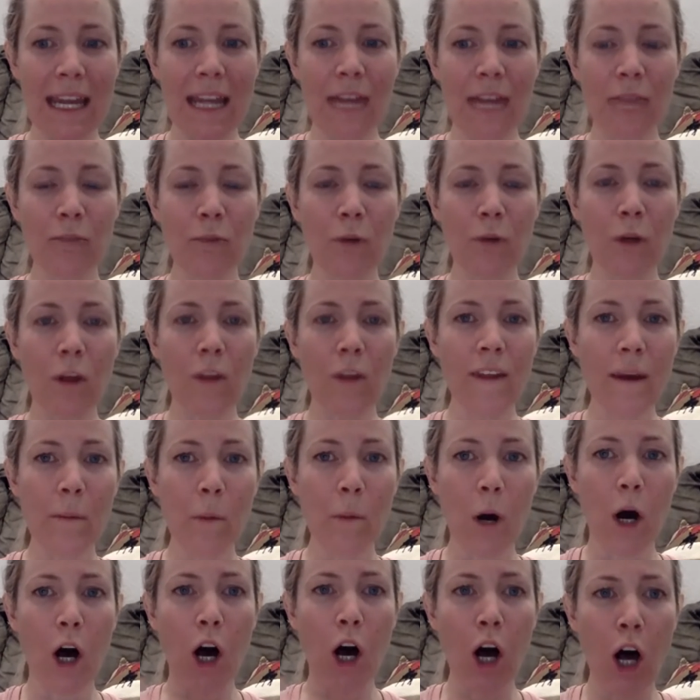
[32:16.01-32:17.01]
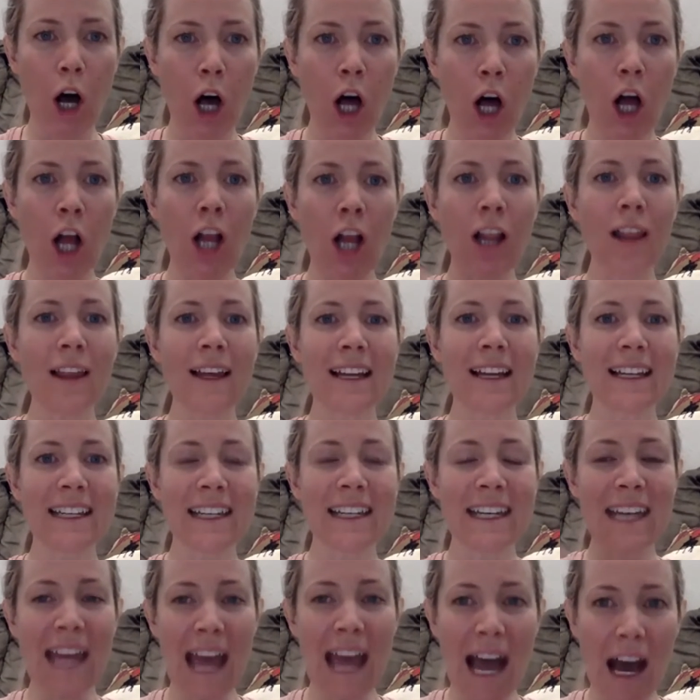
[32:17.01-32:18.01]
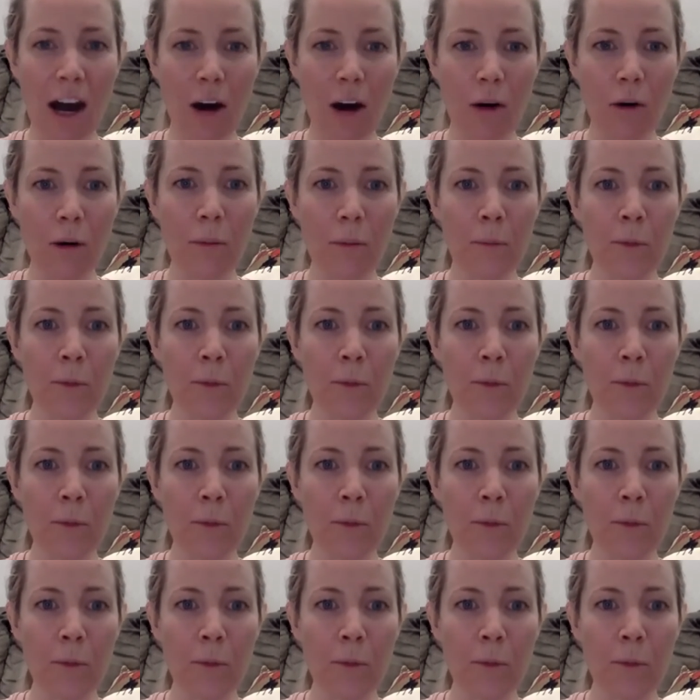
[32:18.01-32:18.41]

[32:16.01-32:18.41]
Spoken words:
Enroll them all now.